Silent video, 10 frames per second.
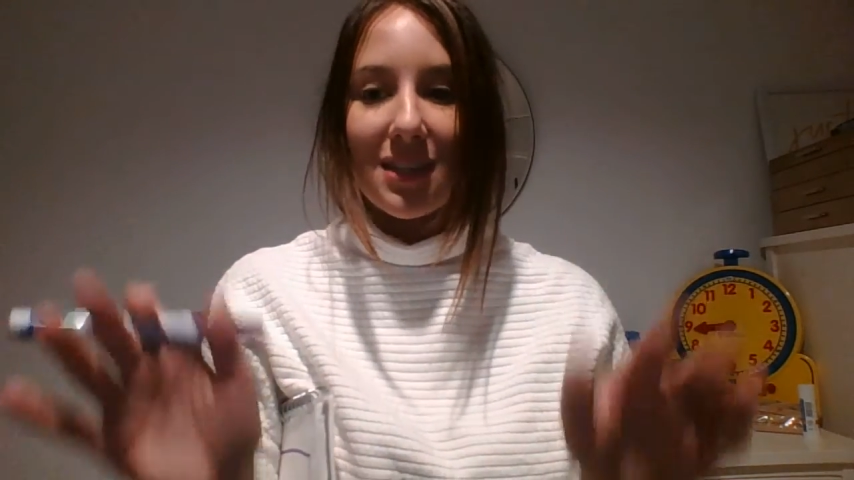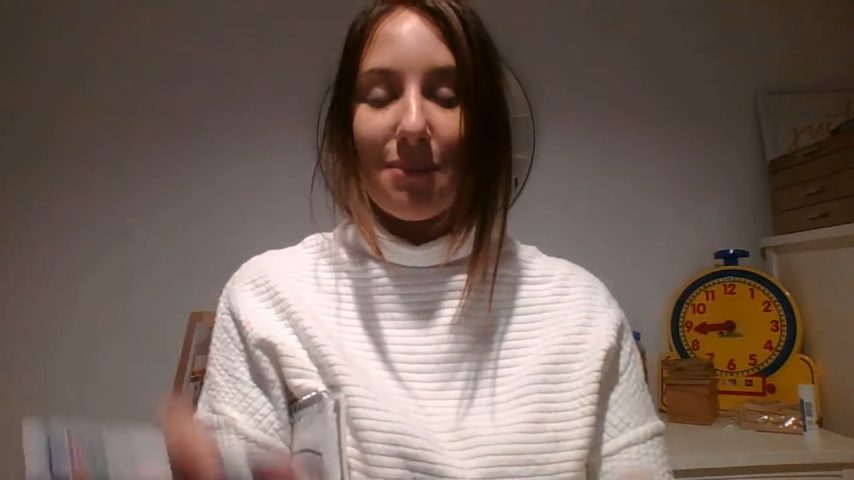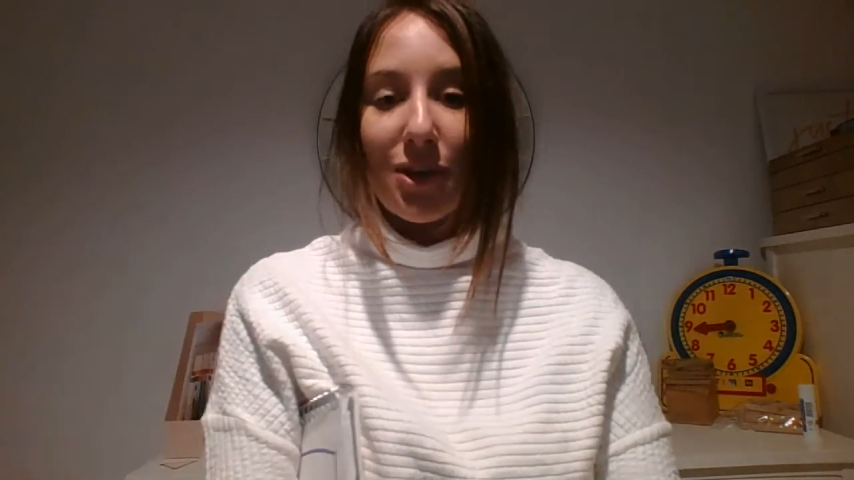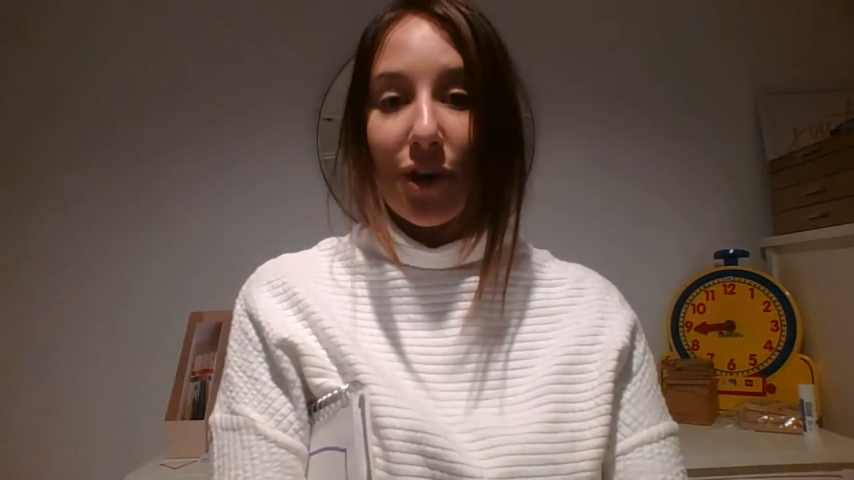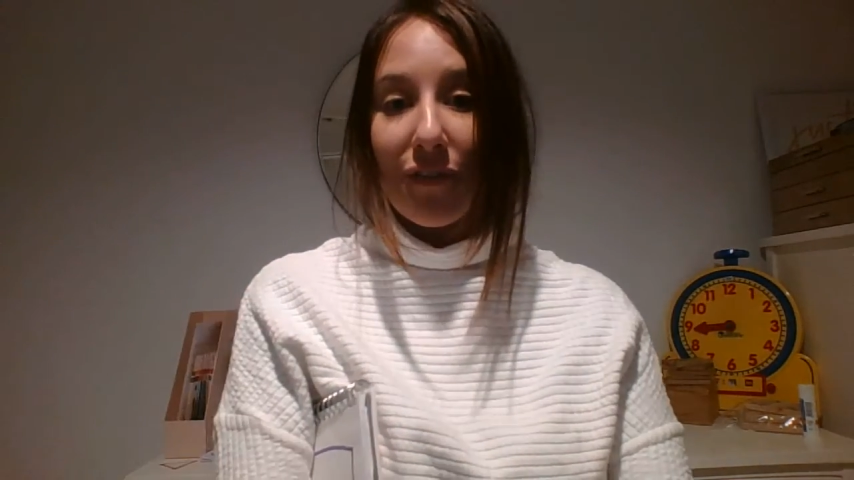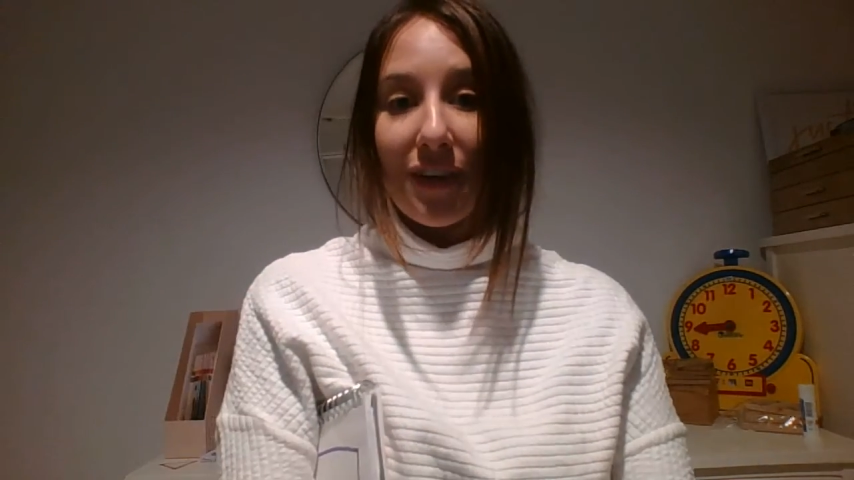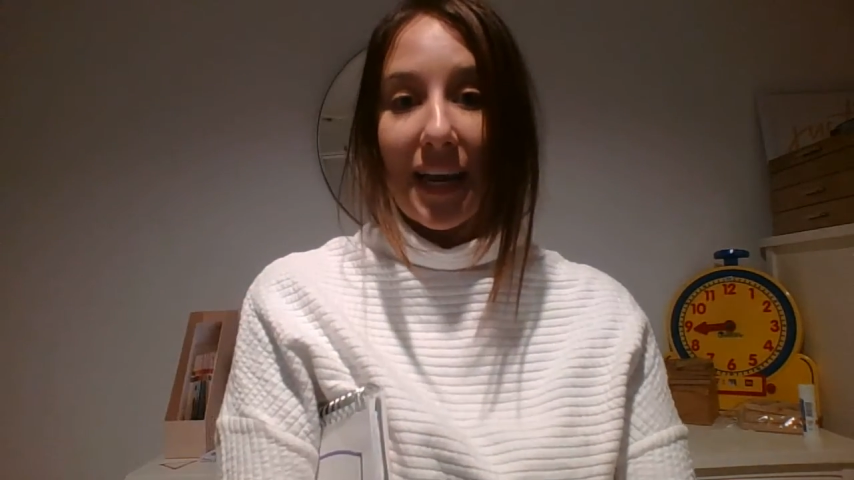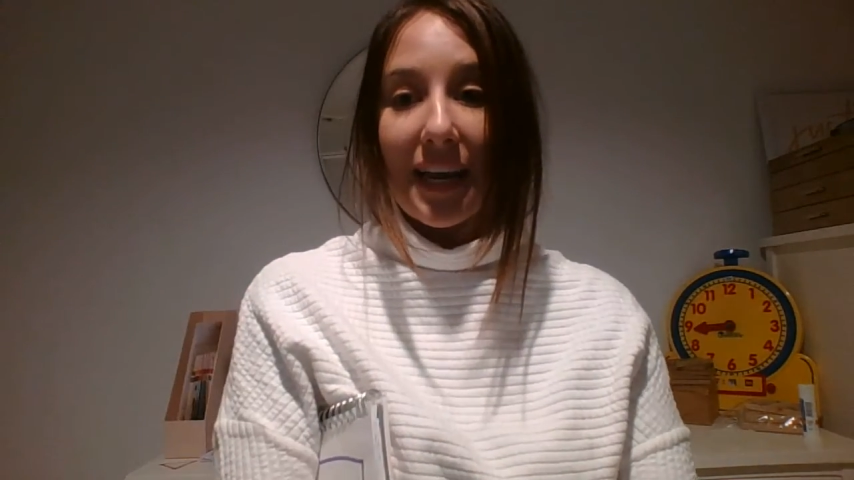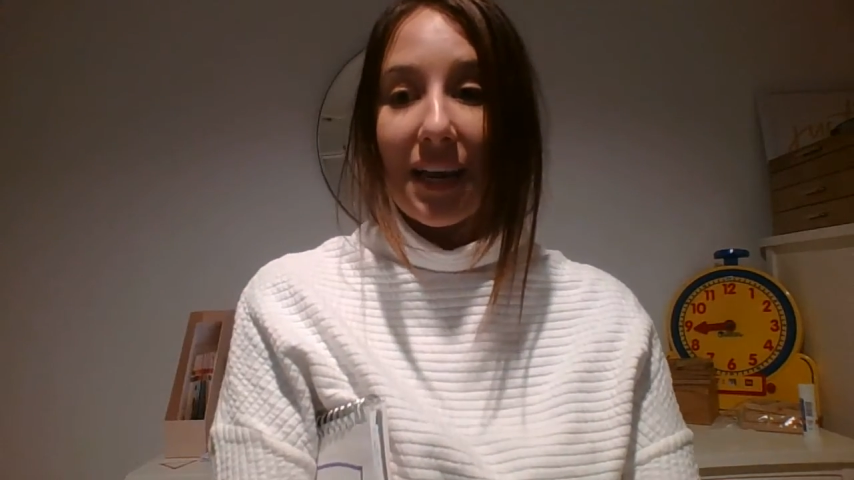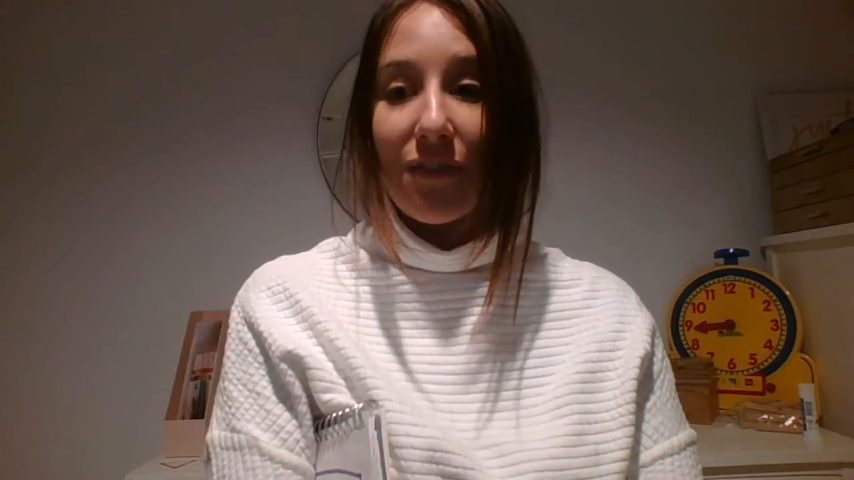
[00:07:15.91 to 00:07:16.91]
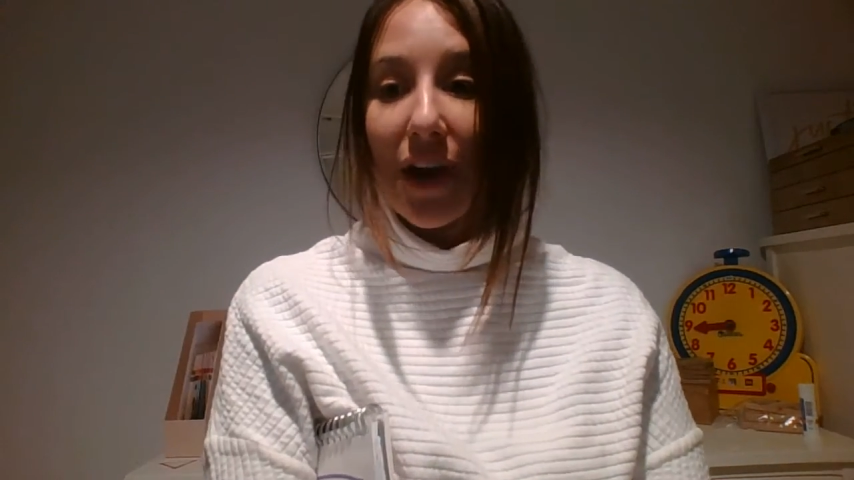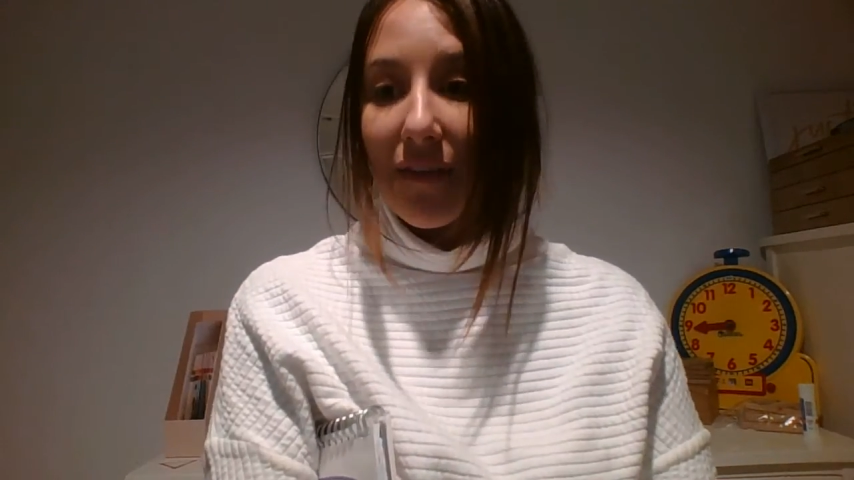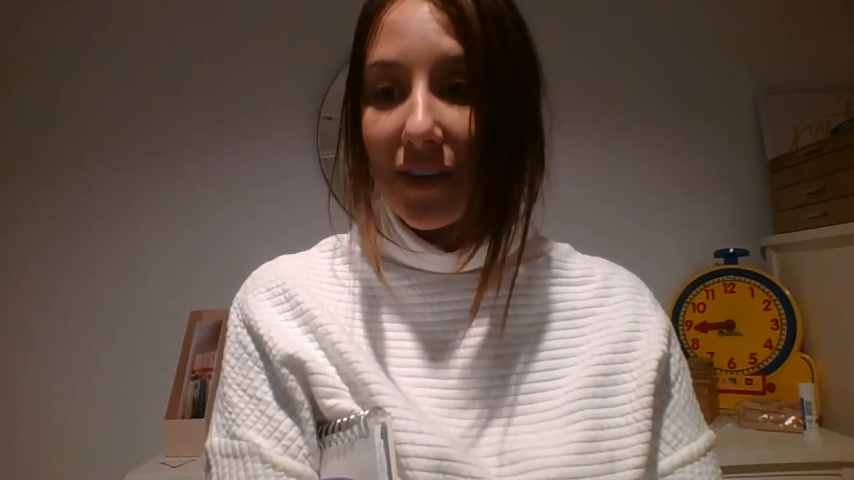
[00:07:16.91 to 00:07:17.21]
Let me know if you have any